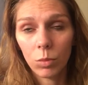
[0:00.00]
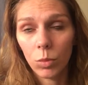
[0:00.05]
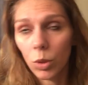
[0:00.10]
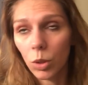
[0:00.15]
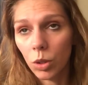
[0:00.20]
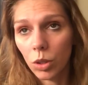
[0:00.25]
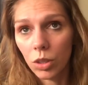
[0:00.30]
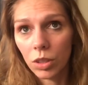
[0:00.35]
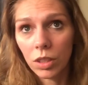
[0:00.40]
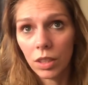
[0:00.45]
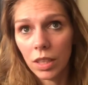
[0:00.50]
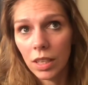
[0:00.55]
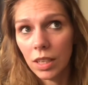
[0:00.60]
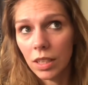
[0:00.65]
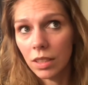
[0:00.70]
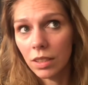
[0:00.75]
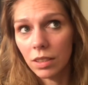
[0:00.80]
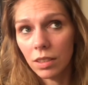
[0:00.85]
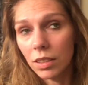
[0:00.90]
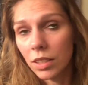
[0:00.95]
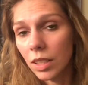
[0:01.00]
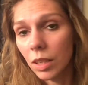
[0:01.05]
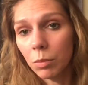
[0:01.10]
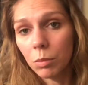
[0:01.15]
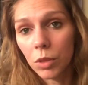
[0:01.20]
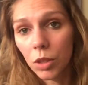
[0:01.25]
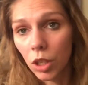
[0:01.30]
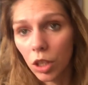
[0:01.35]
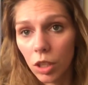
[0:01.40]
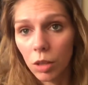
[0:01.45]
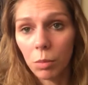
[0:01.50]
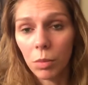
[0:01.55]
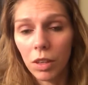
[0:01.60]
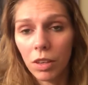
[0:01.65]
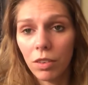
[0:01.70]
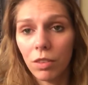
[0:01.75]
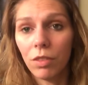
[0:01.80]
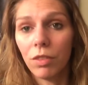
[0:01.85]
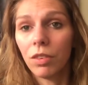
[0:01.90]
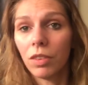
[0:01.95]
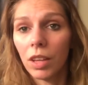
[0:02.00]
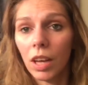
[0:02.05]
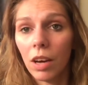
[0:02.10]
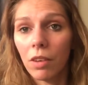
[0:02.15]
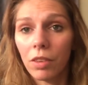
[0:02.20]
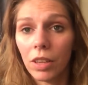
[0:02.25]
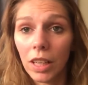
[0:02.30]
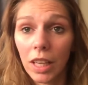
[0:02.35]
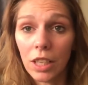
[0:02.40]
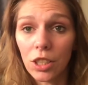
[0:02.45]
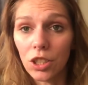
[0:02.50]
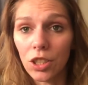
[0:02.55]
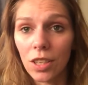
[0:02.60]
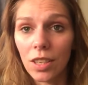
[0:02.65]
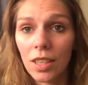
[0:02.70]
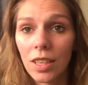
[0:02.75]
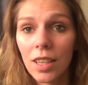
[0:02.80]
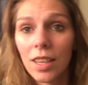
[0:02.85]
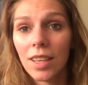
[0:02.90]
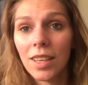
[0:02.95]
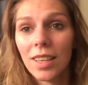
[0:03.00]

or in some term of that relation.